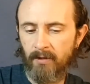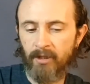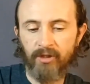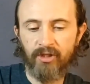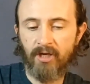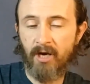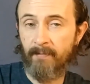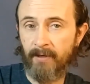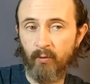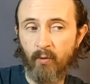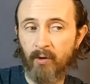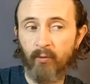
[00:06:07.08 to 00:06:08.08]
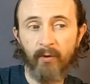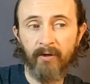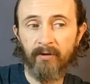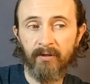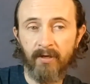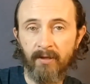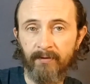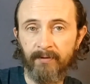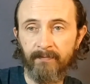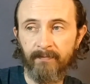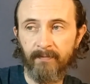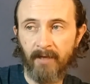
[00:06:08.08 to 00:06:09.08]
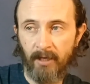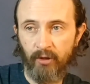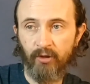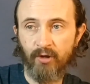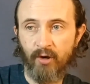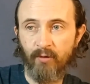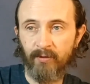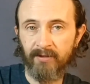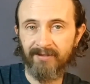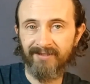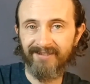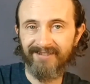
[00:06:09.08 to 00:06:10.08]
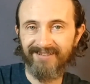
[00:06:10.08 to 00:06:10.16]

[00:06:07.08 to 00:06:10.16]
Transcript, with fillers: It's coming one way or another, and you know it.